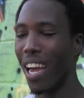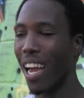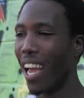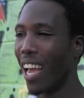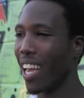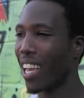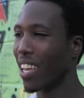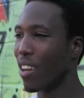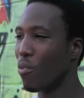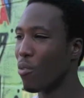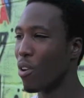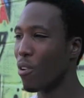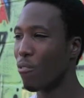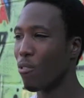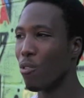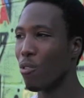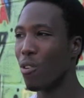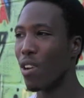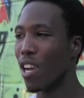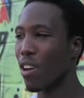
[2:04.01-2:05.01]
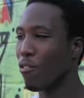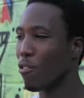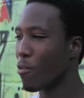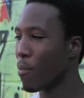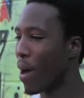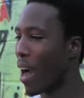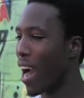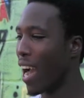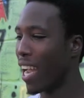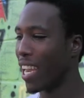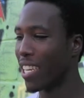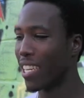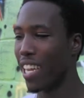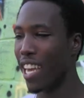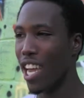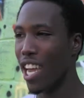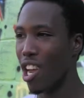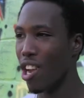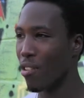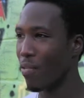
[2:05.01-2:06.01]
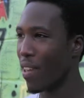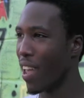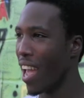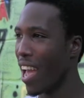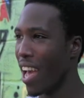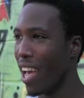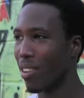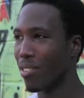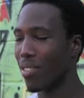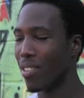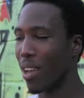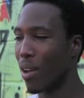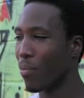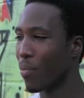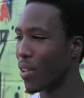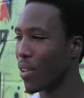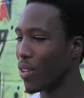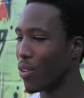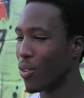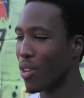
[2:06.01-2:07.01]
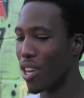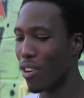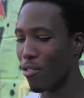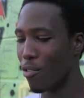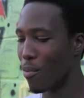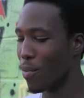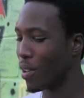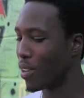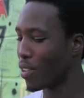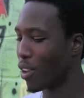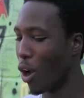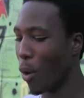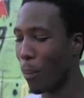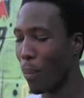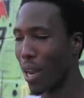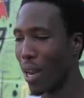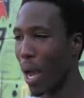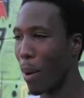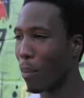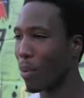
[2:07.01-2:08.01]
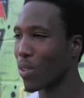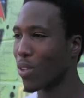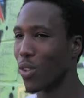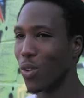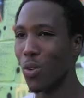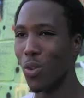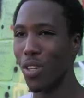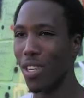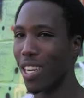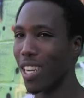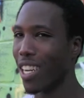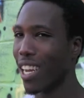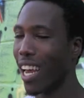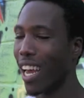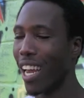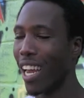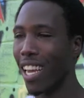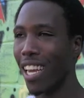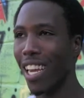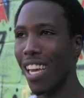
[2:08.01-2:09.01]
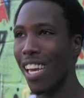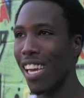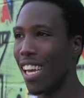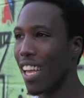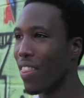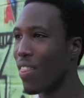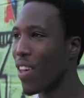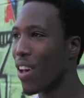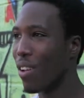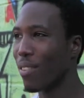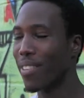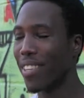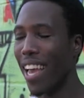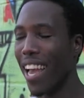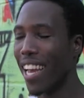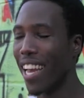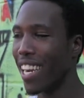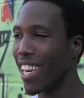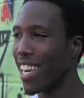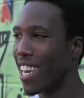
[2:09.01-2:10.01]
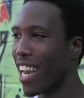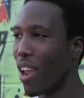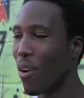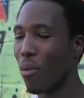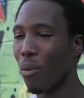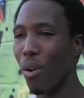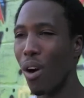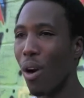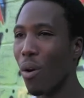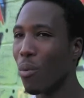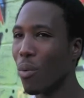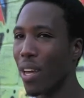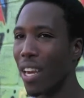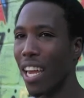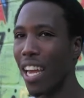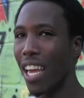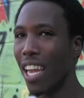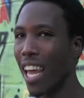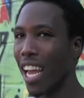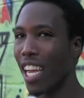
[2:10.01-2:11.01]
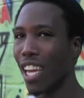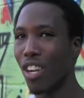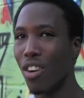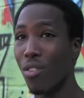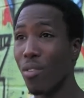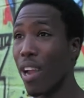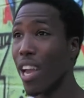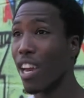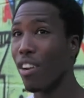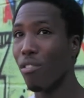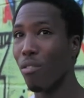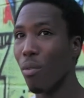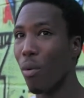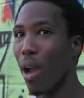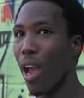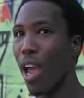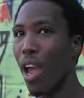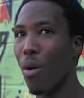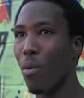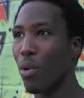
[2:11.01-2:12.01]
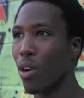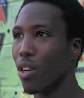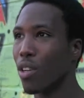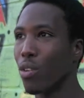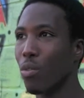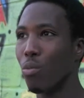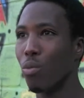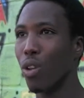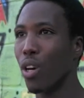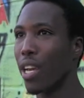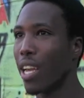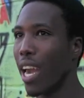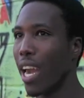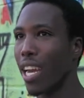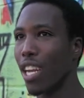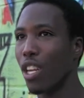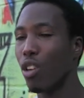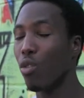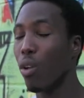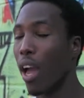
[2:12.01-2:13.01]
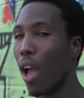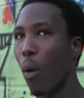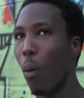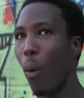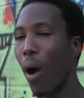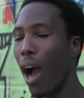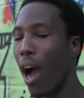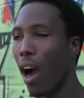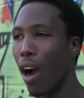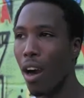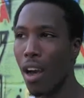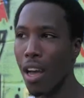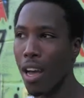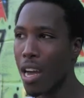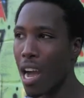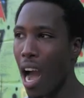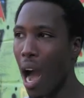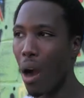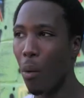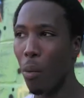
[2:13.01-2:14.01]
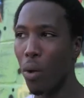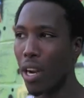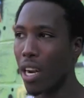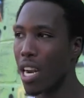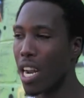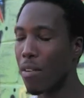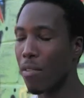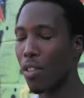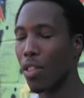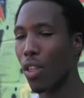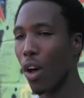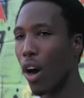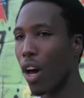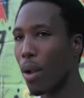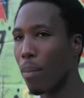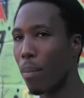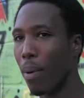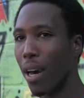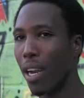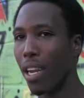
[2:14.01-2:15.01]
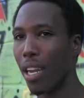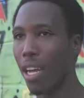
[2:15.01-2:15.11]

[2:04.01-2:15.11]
Like, if you give them an idea, if they have something, you give them this open opportunity, like, they'll take it and they run with it in like a creative way where you look at it and you're like, wow, I would have never thought about it